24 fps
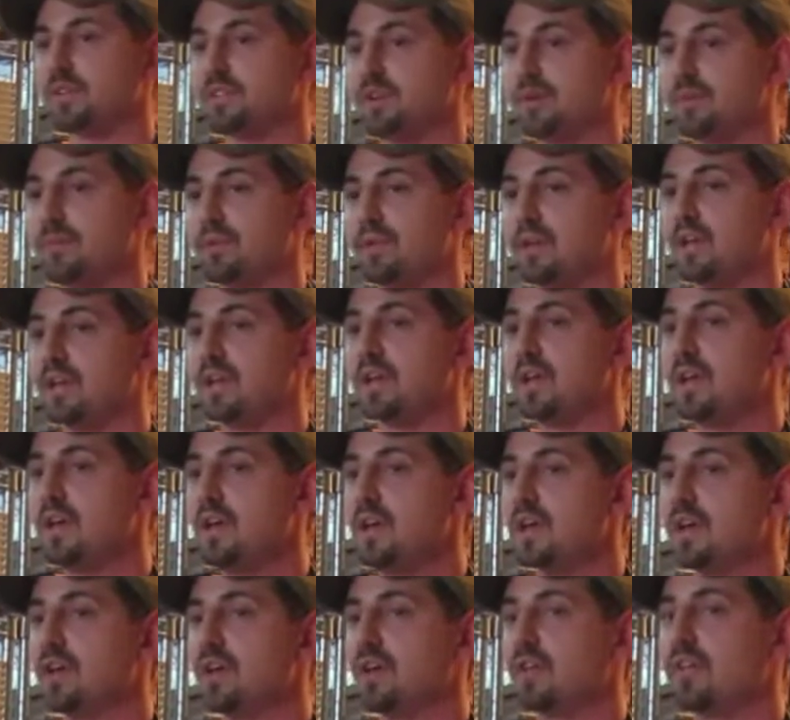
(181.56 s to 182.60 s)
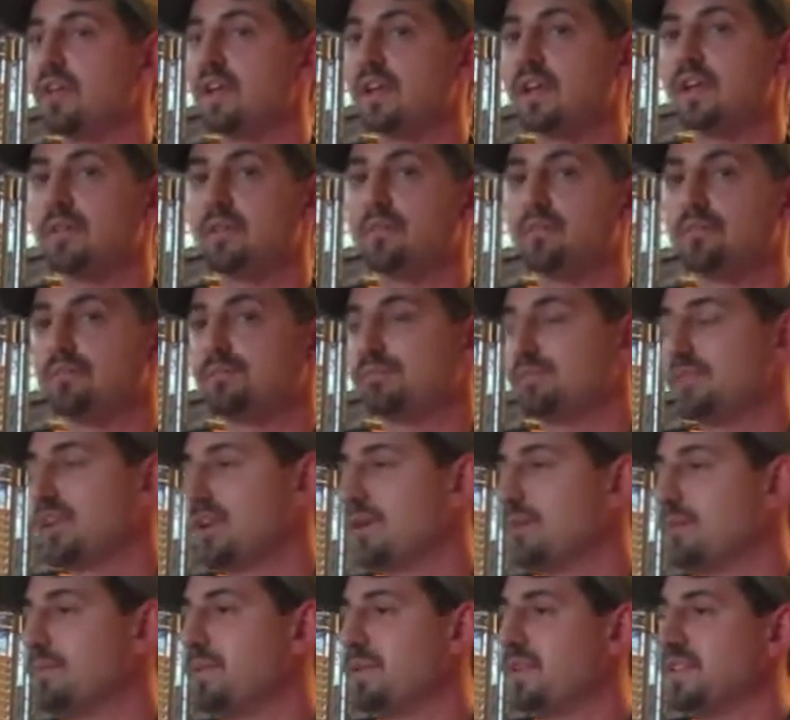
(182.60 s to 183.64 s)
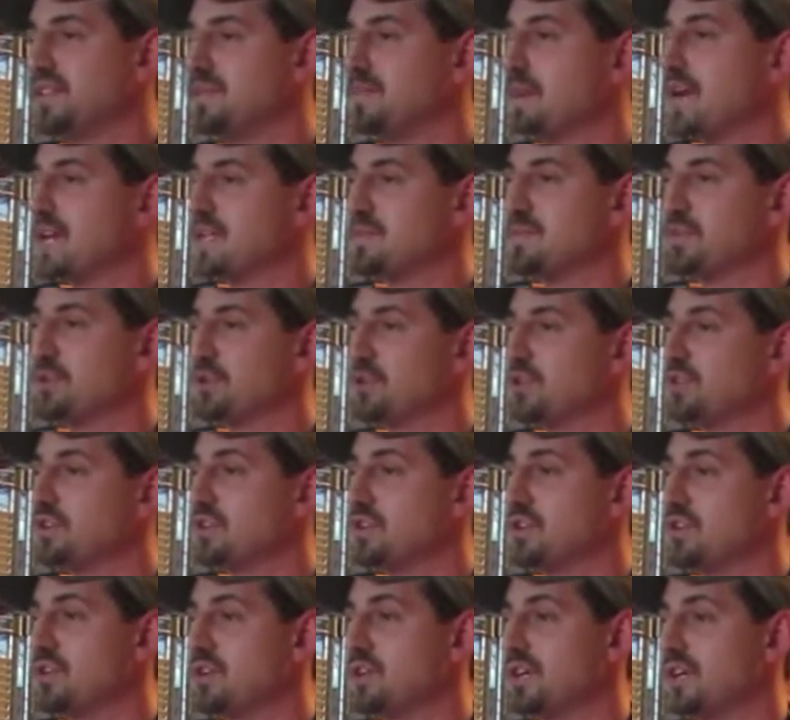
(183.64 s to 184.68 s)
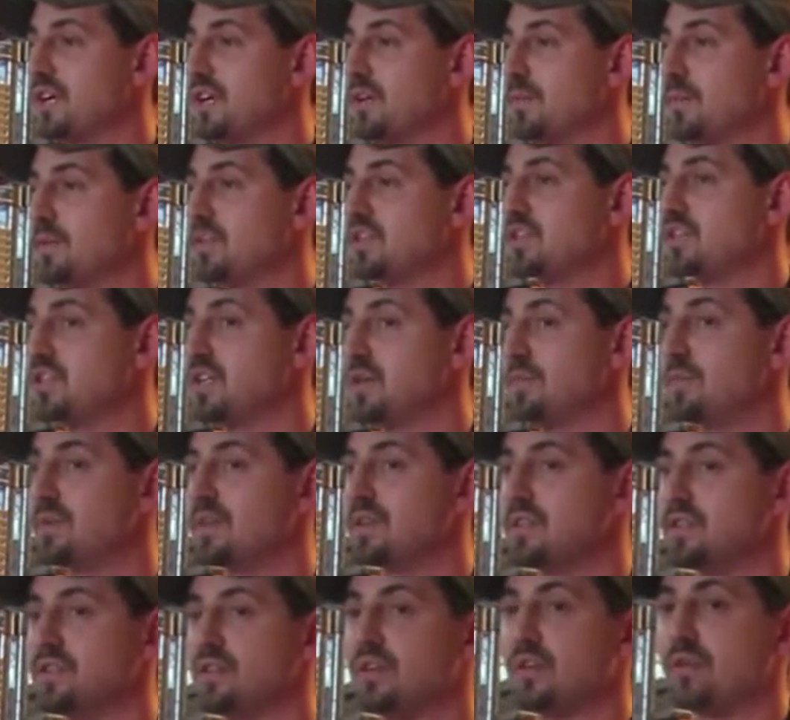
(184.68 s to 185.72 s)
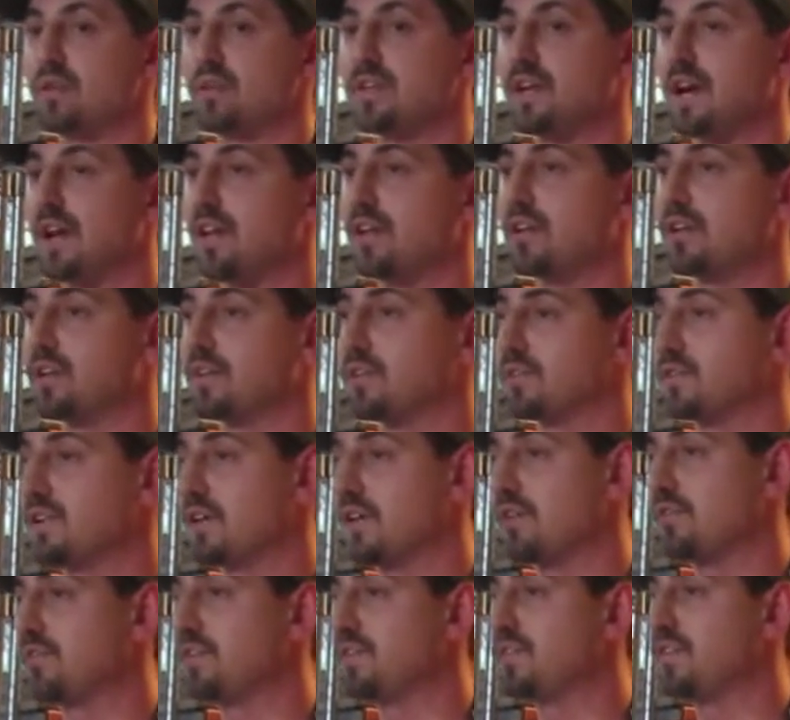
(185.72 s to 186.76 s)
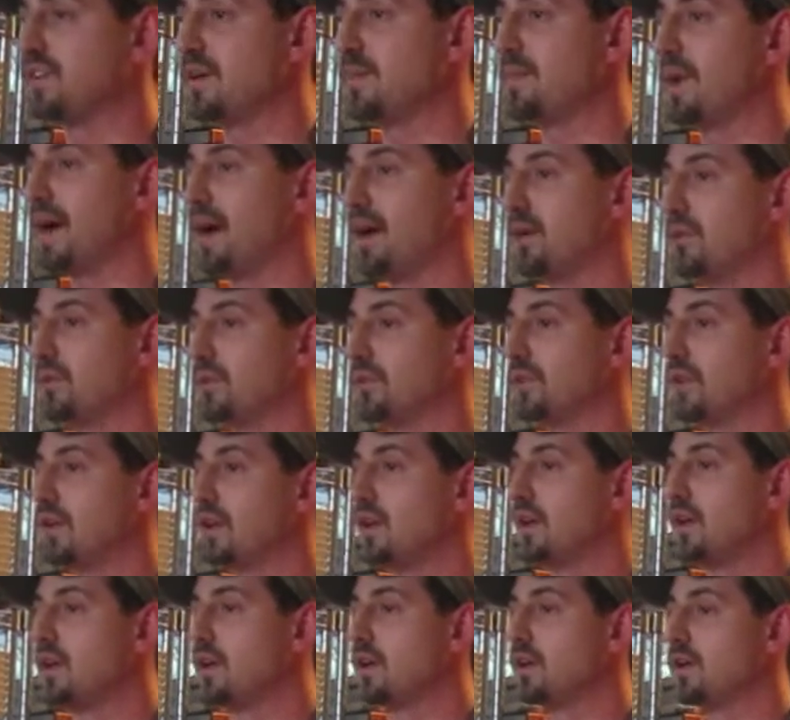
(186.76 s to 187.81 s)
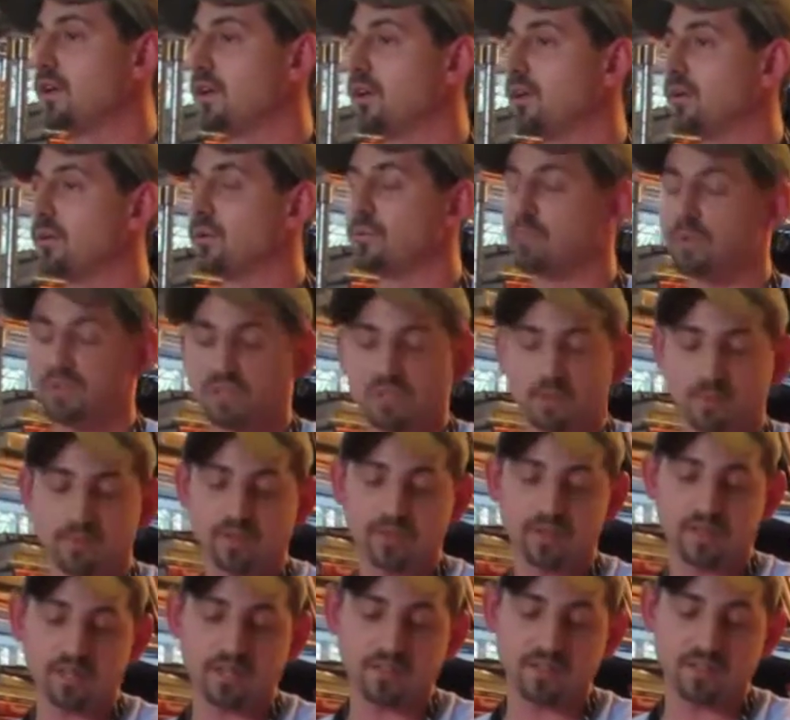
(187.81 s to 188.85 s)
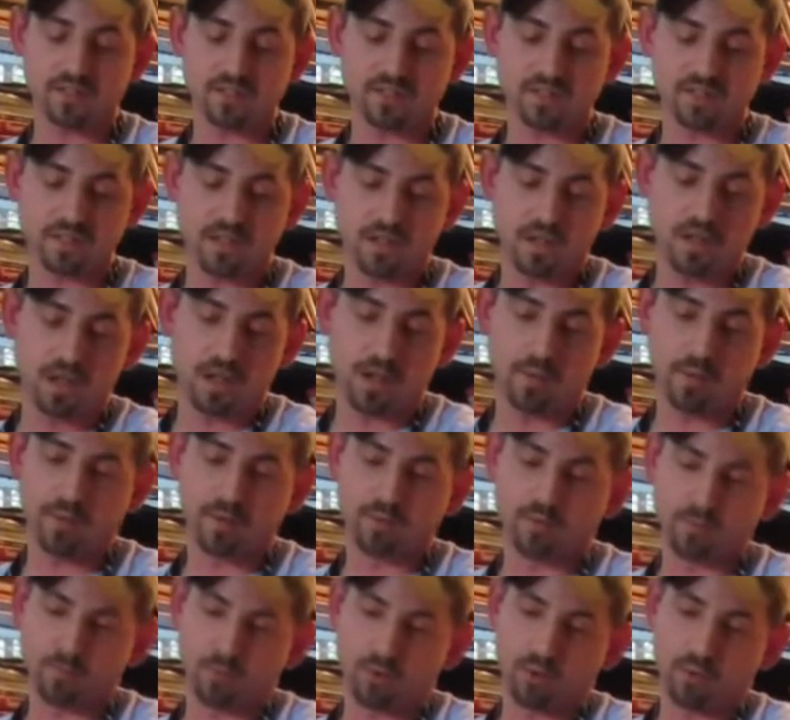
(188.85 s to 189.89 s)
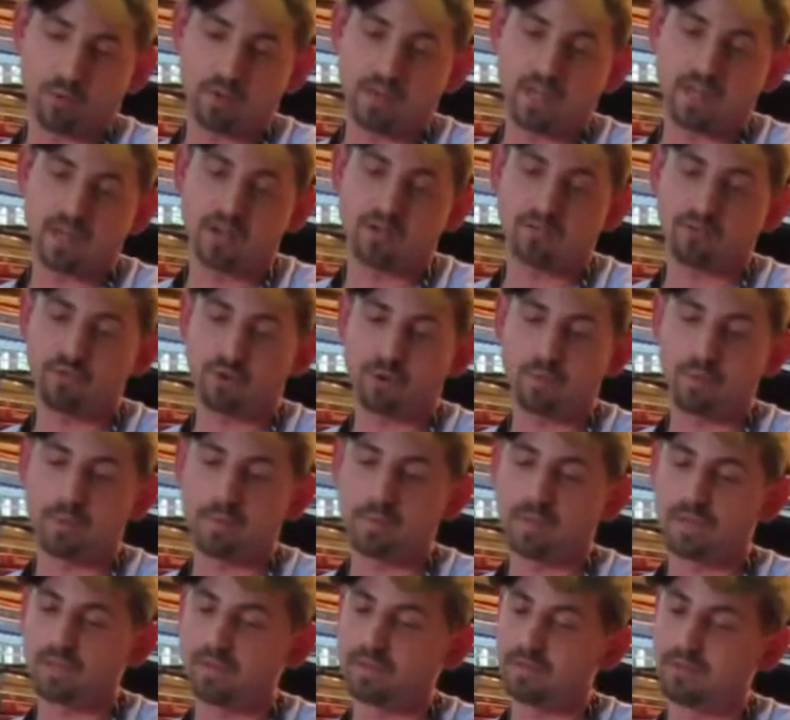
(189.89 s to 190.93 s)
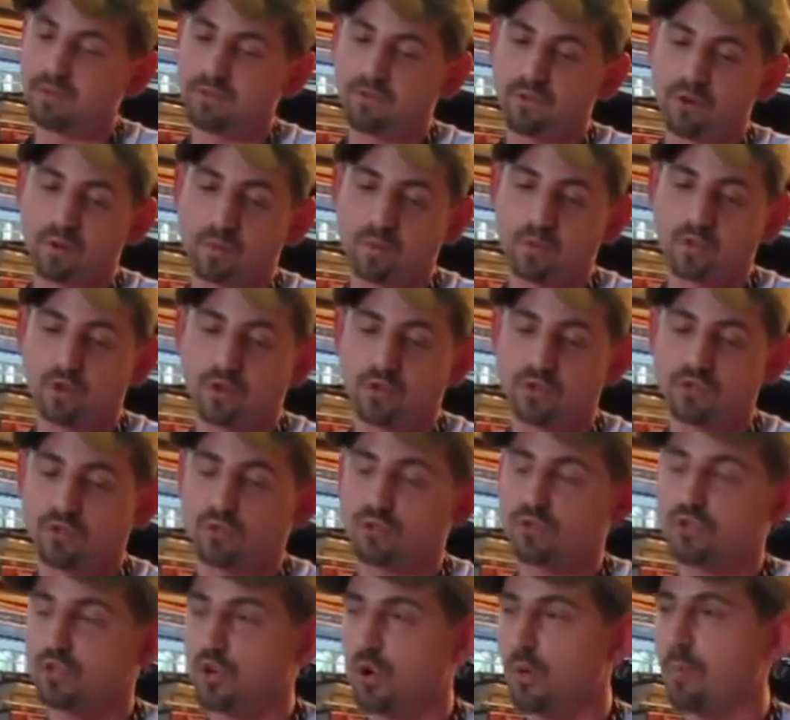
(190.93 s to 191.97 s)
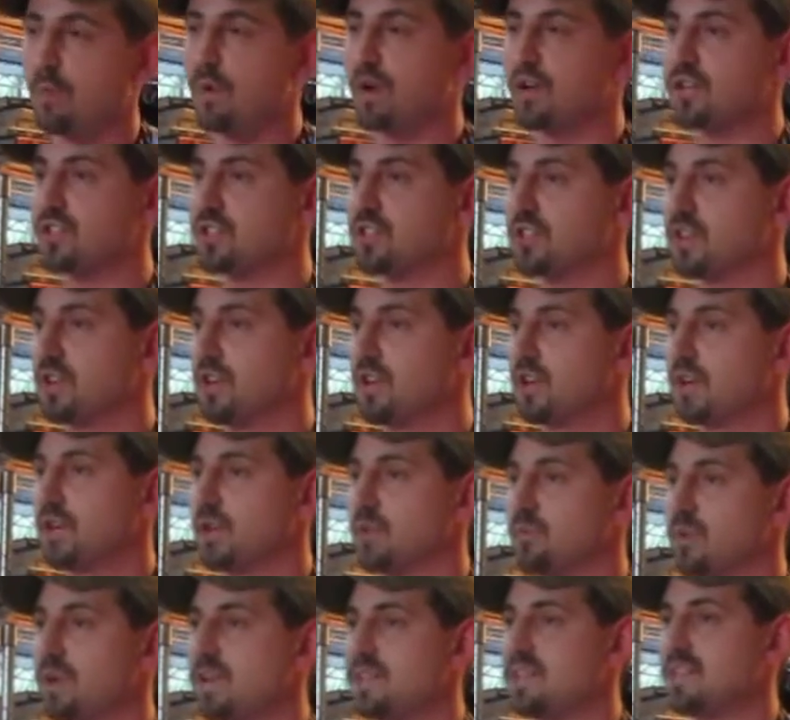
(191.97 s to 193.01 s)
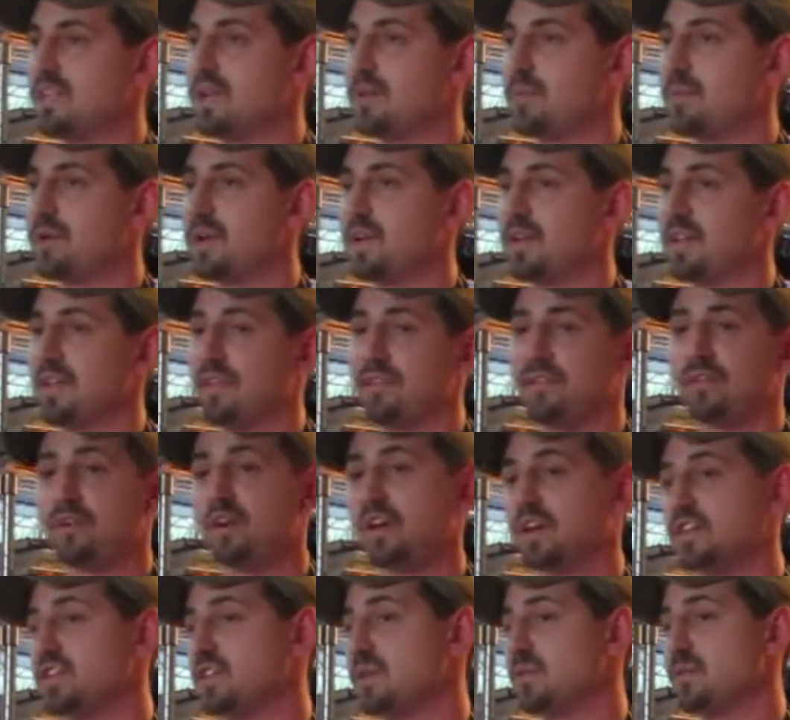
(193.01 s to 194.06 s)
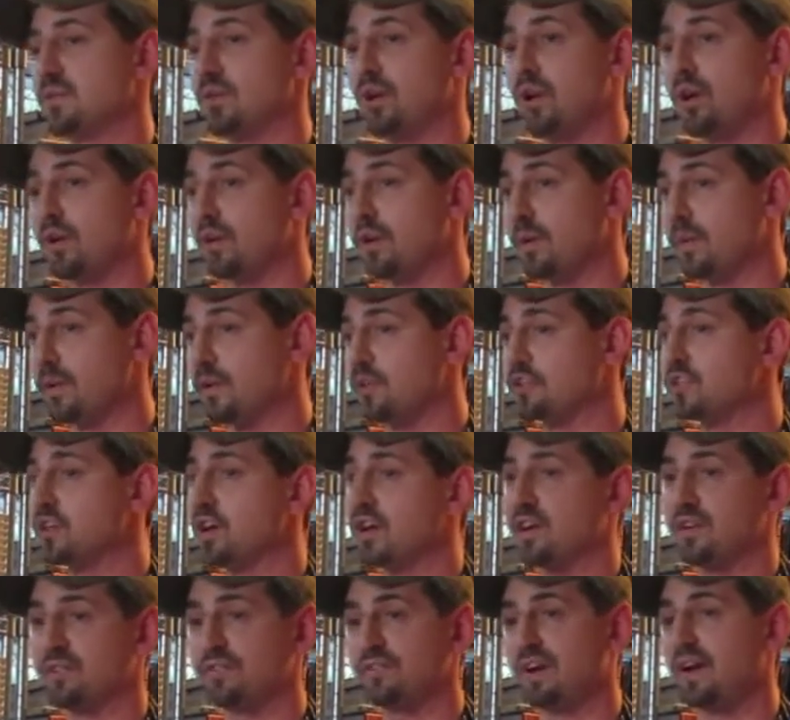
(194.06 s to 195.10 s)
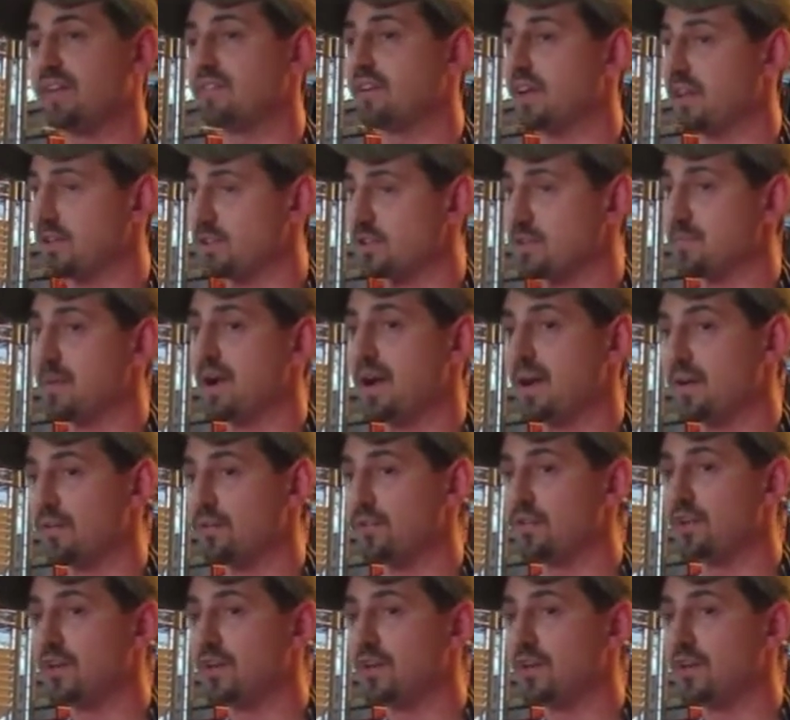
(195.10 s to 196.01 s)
something, and you know, they could, you know, be just mass produced, and you can get them as cheap as, you know, $1.50 a pound. You know, with something like this, I mean, where we get it from, I mean, the farmer goes through so much in raising that pig that they're not cheap at all. I mean, you're talking $5 a pound